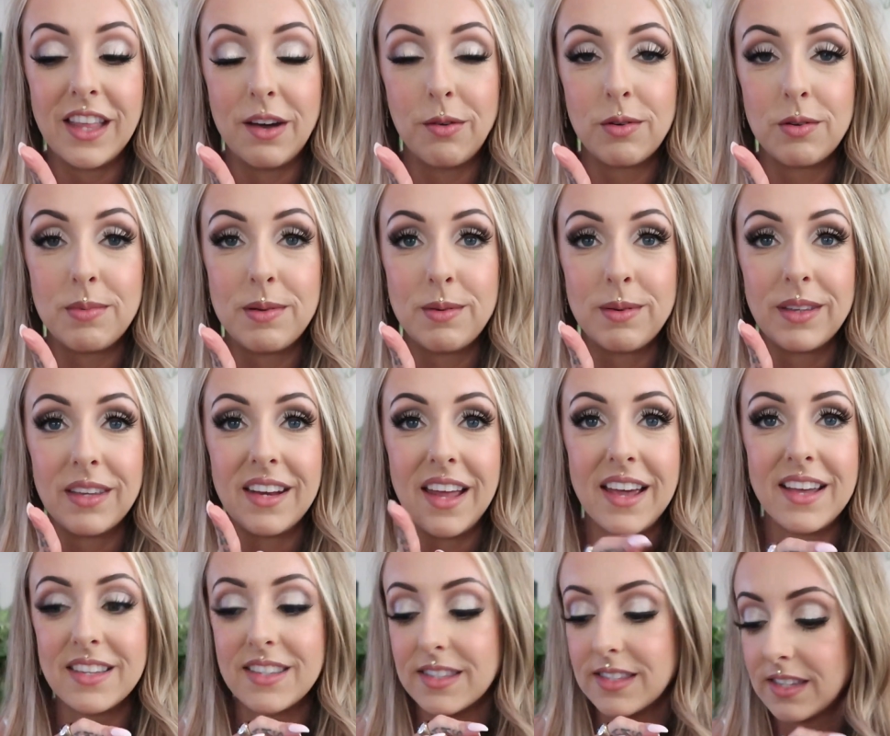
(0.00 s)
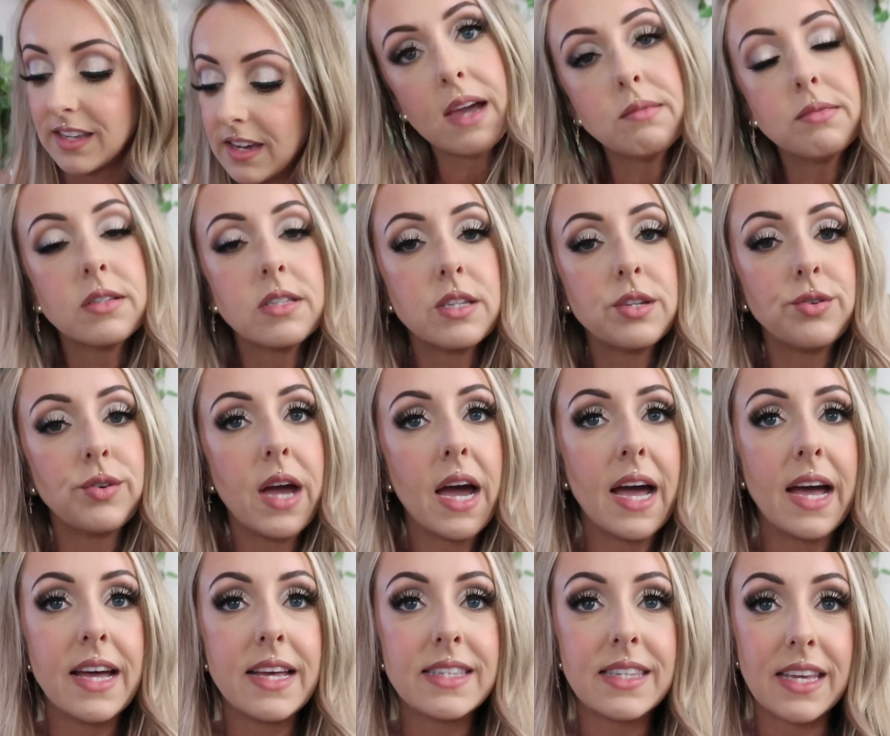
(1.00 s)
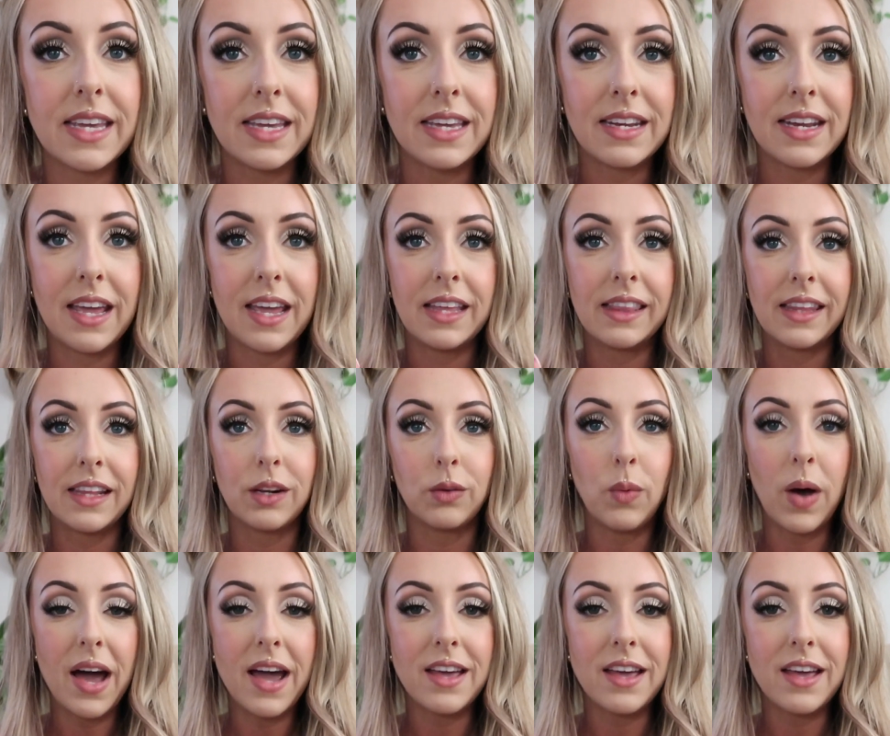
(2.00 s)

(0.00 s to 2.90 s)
like that would be really nice. I will see you guys in a little